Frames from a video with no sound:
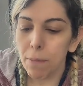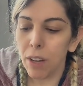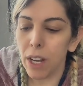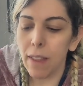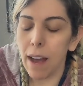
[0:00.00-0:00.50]
He
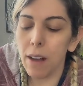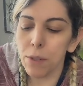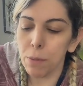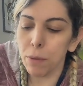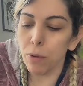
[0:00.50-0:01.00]
kept forgetting
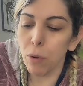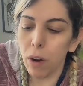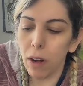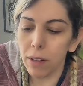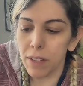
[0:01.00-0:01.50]
the house
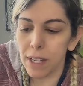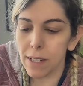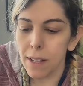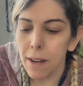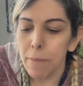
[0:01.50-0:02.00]
before all
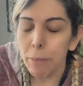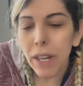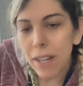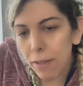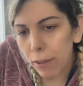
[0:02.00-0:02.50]
of this,
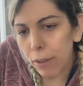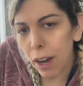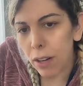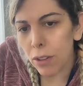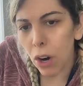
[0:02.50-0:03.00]
but he'd
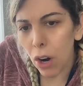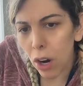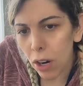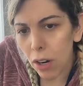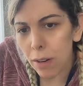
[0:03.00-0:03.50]
never forgotten
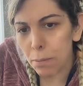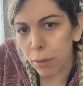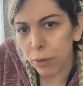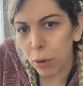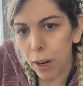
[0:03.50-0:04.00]

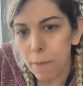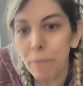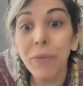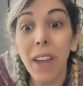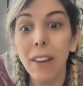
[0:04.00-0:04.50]
her
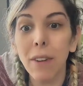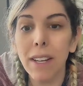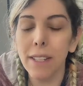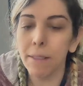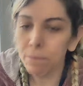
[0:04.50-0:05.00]
before.
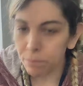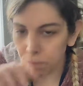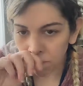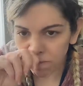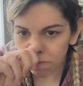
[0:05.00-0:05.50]
Hey,
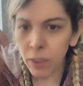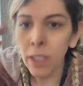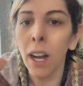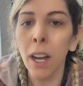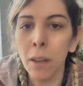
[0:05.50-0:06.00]
Grayson.
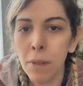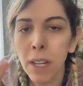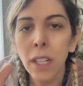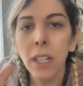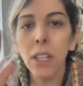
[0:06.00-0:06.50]

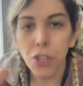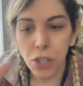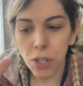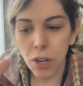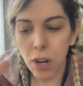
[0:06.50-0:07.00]
Um,
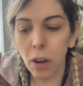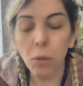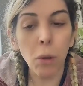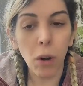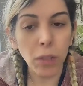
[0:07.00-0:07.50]
just so
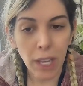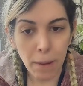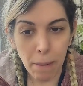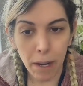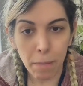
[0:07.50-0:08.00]
you know, we're
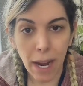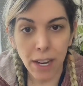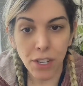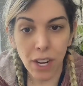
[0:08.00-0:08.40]
only about a